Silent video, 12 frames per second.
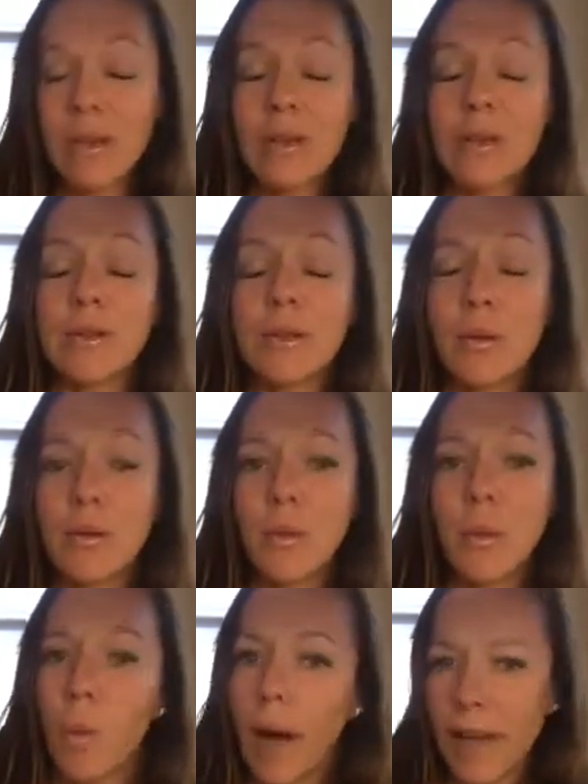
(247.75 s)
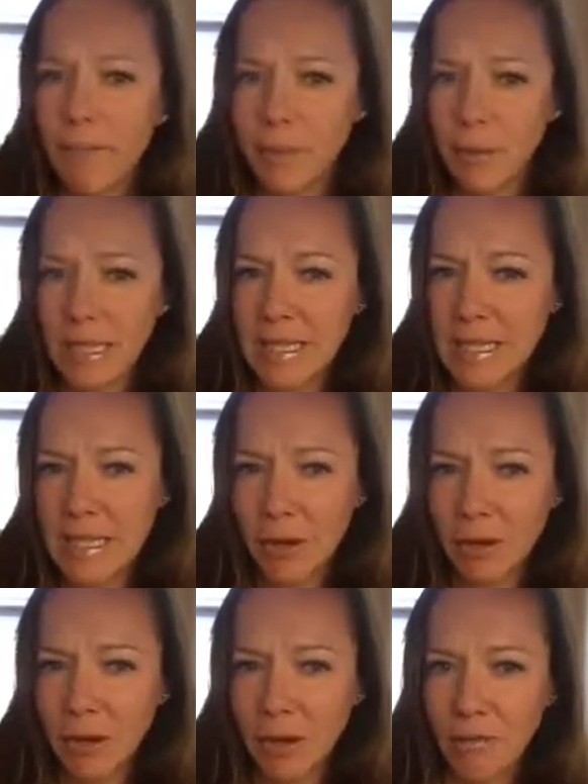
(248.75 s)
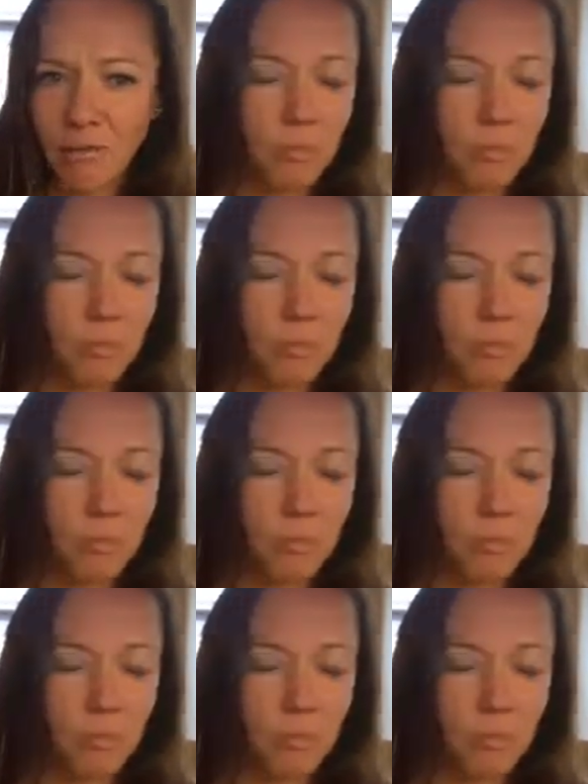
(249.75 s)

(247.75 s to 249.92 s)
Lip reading: So why fermented sourdough?